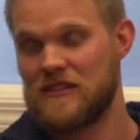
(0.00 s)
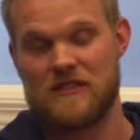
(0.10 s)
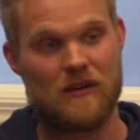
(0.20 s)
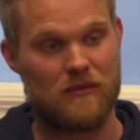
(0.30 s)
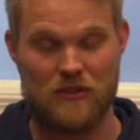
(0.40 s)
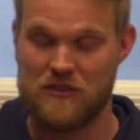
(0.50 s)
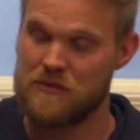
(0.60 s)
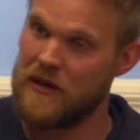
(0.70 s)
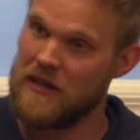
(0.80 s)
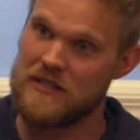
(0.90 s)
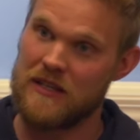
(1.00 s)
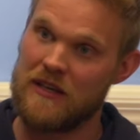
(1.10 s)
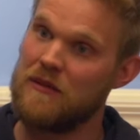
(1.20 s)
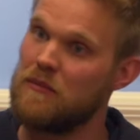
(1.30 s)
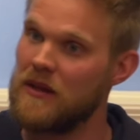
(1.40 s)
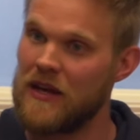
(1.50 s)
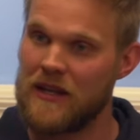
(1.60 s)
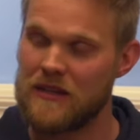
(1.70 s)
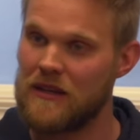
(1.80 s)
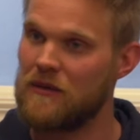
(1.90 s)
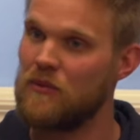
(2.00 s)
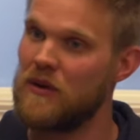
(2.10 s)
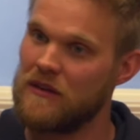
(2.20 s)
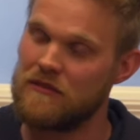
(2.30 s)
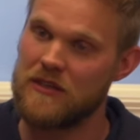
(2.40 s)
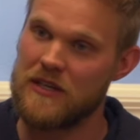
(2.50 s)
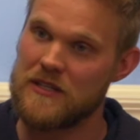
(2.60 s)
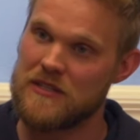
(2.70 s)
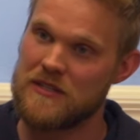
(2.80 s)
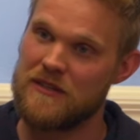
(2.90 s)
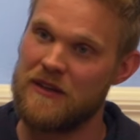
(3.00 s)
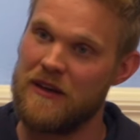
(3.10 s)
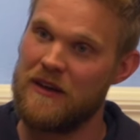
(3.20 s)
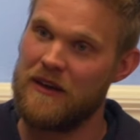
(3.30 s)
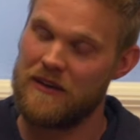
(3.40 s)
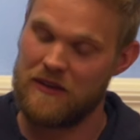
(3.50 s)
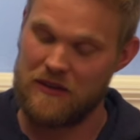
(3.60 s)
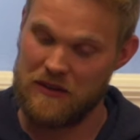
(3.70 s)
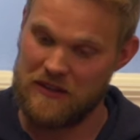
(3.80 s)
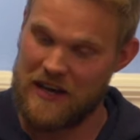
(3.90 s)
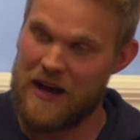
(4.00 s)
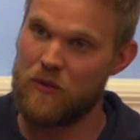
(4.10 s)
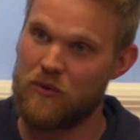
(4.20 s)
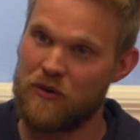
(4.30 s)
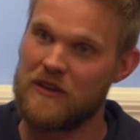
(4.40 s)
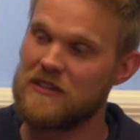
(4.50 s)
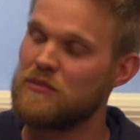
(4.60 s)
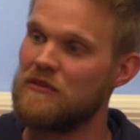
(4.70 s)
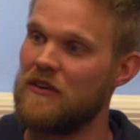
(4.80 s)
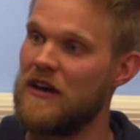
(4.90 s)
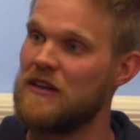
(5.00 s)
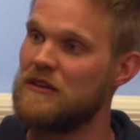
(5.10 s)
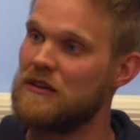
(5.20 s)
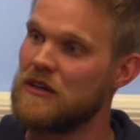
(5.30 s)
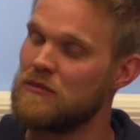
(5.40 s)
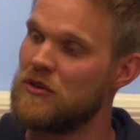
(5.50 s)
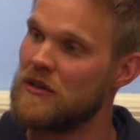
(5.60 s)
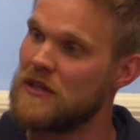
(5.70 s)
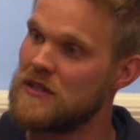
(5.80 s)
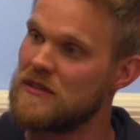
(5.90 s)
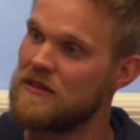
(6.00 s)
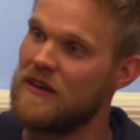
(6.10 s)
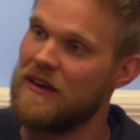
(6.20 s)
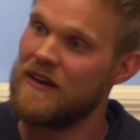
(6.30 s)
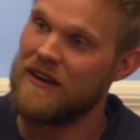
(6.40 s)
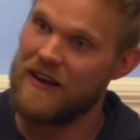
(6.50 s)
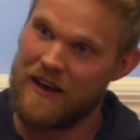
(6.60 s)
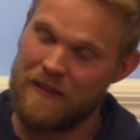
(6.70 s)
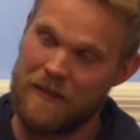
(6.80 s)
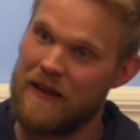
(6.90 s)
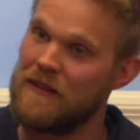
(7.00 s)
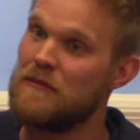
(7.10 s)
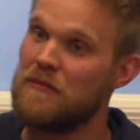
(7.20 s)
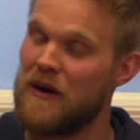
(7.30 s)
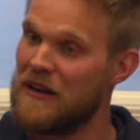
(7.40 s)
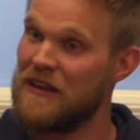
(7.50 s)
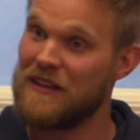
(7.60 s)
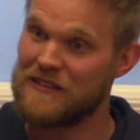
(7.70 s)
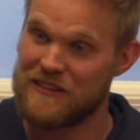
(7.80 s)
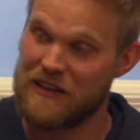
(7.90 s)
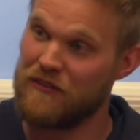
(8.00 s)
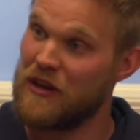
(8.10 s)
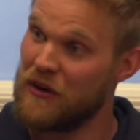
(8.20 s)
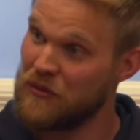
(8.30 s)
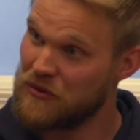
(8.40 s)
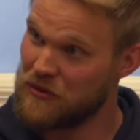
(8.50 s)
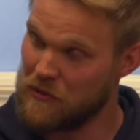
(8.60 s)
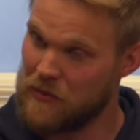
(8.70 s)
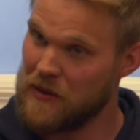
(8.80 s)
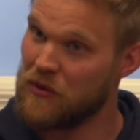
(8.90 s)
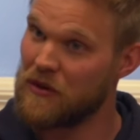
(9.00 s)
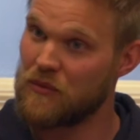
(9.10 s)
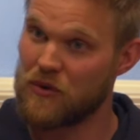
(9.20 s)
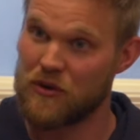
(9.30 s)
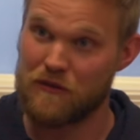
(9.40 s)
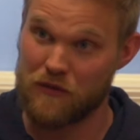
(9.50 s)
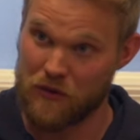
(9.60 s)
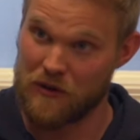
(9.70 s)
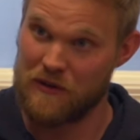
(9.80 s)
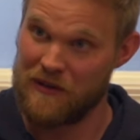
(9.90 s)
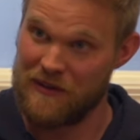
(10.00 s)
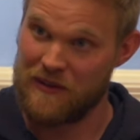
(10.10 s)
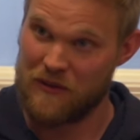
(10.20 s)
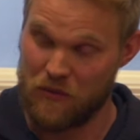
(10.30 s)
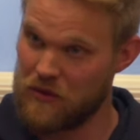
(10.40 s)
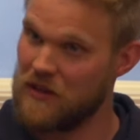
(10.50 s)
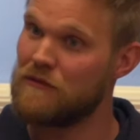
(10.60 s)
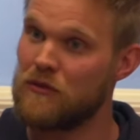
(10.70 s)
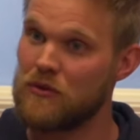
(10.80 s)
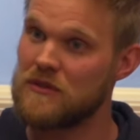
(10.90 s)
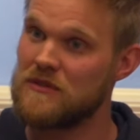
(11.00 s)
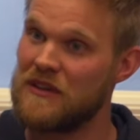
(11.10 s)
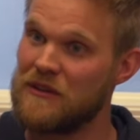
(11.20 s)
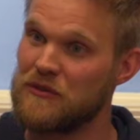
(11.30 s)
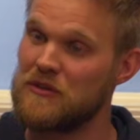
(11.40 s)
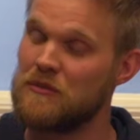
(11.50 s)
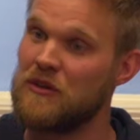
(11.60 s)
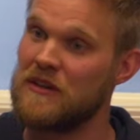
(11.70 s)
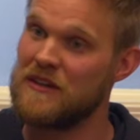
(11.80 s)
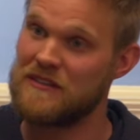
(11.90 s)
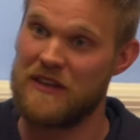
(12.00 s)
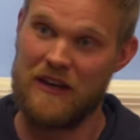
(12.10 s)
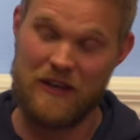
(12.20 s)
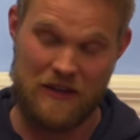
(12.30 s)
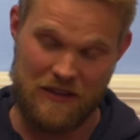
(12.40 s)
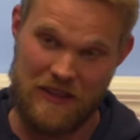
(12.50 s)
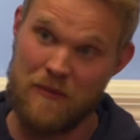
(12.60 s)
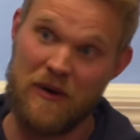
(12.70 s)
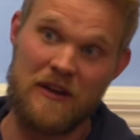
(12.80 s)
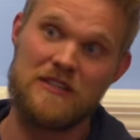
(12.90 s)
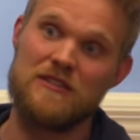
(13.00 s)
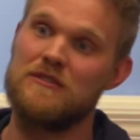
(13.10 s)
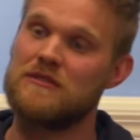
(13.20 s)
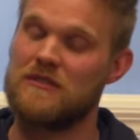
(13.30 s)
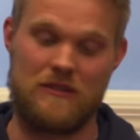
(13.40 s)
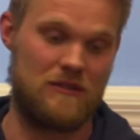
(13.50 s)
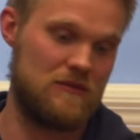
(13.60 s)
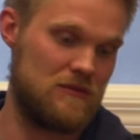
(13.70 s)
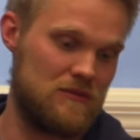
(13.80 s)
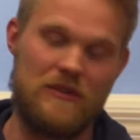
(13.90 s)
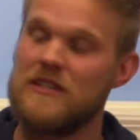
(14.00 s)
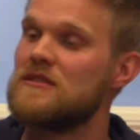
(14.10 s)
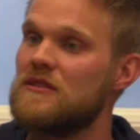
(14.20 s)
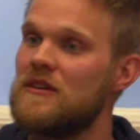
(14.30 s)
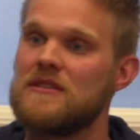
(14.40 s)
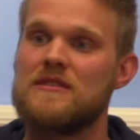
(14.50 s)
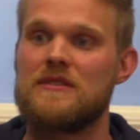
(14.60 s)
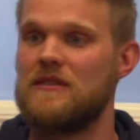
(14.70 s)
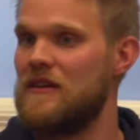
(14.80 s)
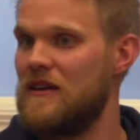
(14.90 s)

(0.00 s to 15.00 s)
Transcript: let's say we do spacing, planting, whatever it is, that work is provided to the communities. And then the money that's given out to the people that work within forestry in those communities, that money is used to restaurants,